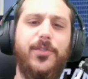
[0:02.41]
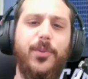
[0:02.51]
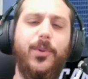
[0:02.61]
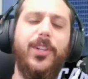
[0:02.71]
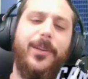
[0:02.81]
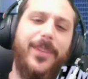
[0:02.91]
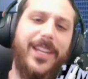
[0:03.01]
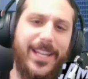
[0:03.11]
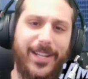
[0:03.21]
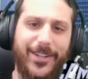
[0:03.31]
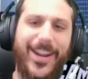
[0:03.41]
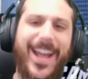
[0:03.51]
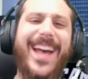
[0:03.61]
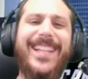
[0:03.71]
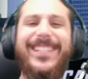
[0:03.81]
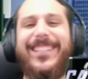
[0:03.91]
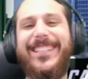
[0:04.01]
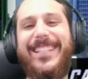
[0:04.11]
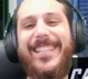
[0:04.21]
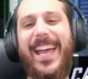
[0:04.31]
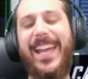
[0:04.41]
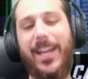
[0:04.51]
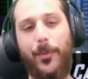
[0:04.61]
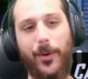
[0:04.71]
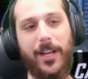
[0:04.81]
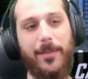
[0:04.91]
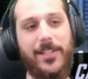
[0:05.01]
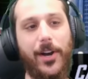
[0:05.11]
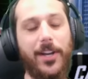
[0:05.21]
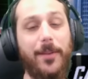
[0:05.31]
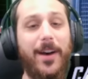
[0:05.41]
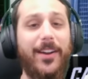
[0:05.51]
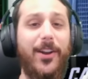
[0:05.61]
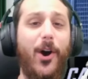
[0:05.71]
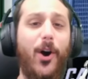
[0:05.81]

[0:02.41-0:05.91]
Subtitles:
Duelam here, and today we're going to be talking about an